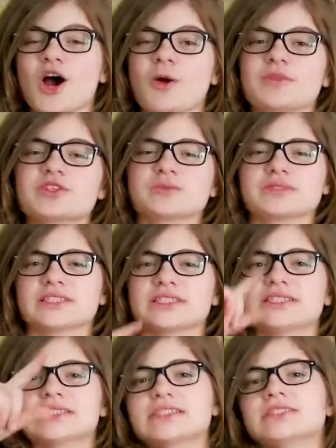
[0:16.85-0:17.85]
Um, this one's a
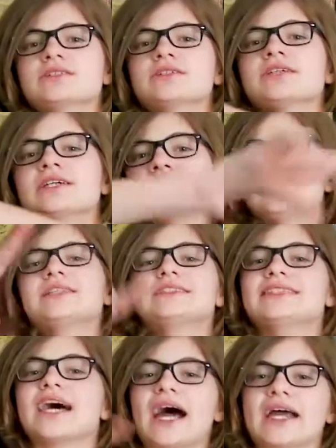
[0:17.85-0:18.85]
little
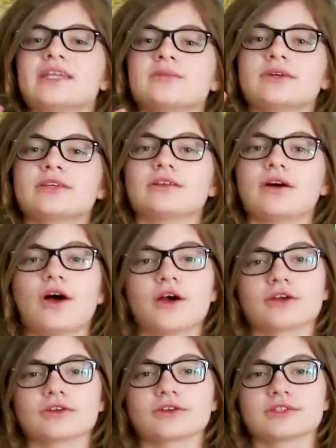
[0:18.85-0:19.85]
tiny bit harder.